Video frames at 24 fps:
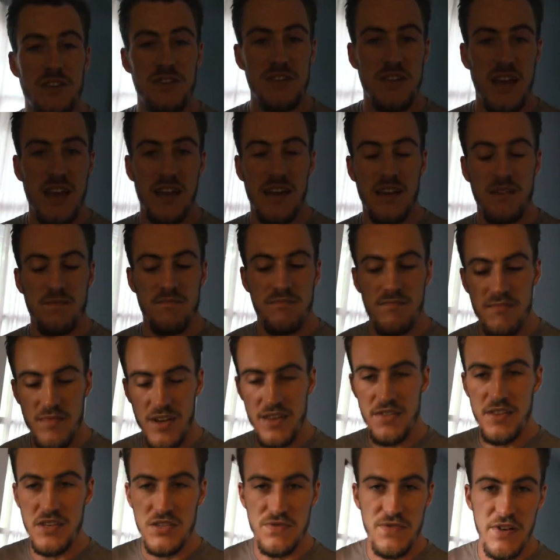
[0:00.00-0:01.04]
understand it.
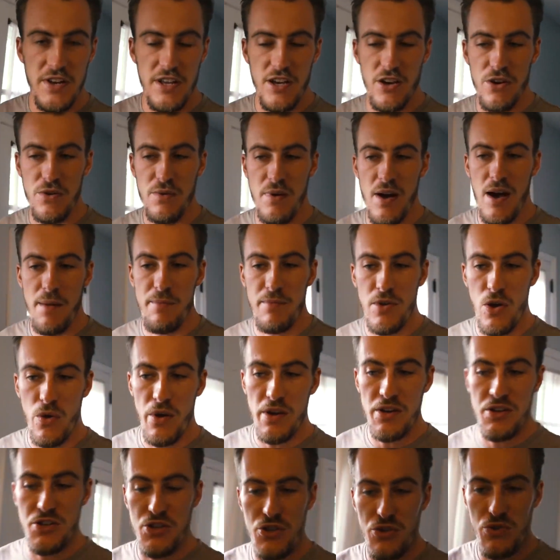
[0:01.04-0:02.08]
In this video, I'm
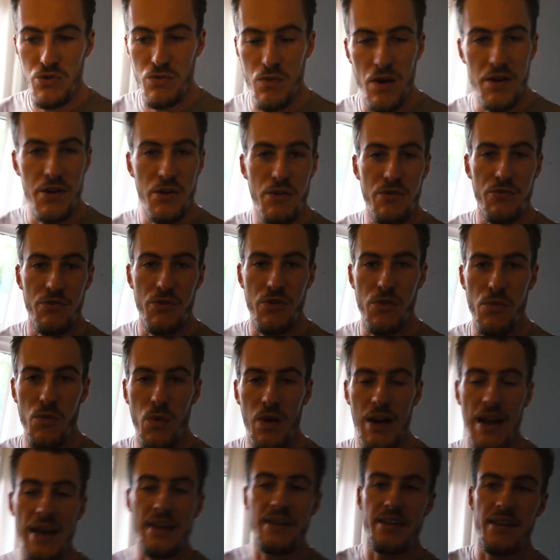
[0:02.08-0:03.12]
going to run you through
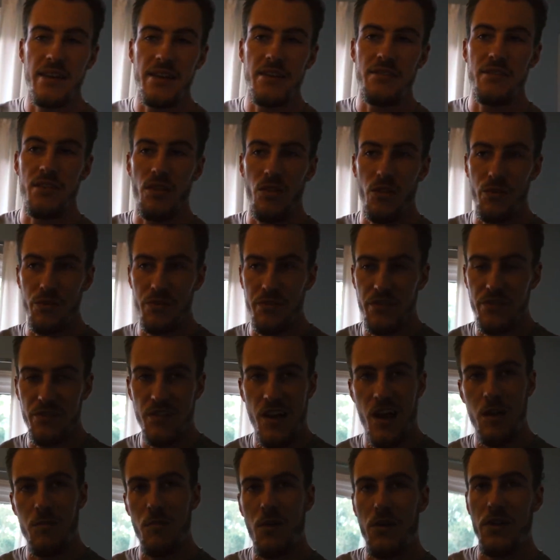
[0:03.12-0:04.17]
what I did to learn the
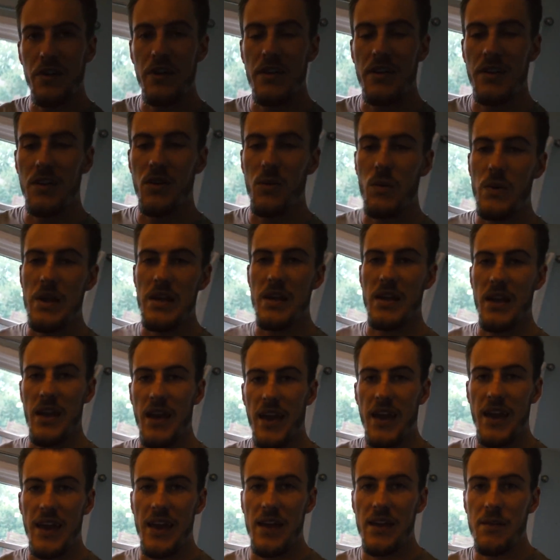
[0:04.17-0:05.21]
stock market in a week,
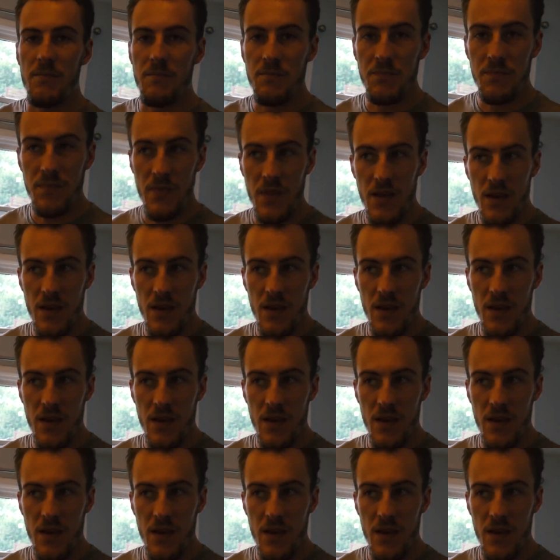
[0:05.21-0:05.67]
and